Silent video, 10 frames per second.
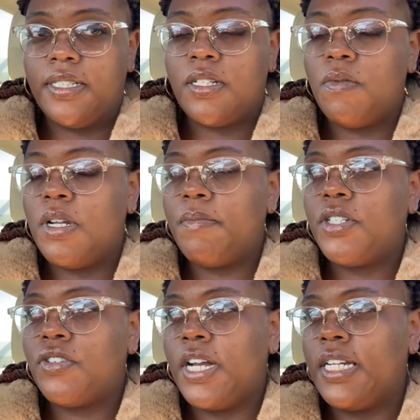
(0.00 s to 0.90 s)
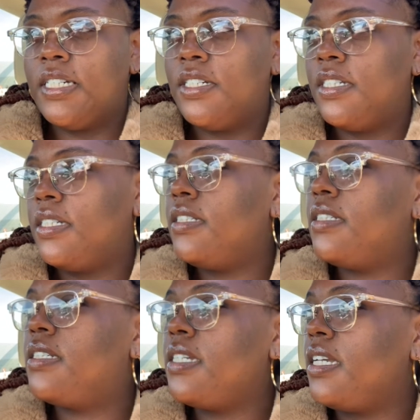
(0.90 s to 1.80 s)
So what I'm gonna try and, and
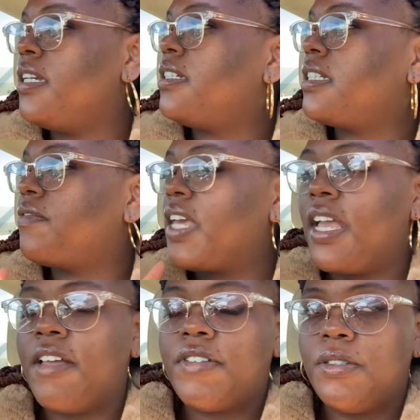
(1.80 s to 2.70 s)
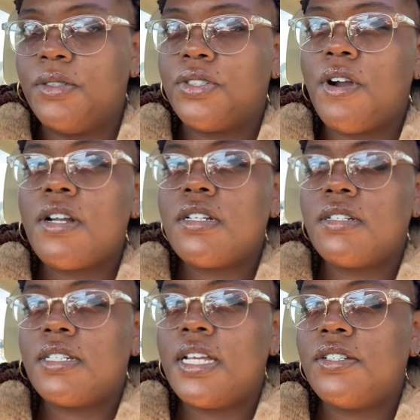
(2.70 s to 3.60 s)
see is if they have the little charging
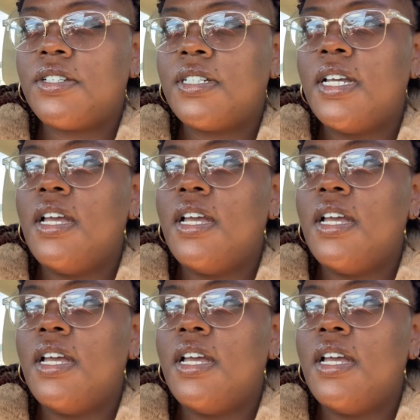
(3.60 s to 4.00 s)
station.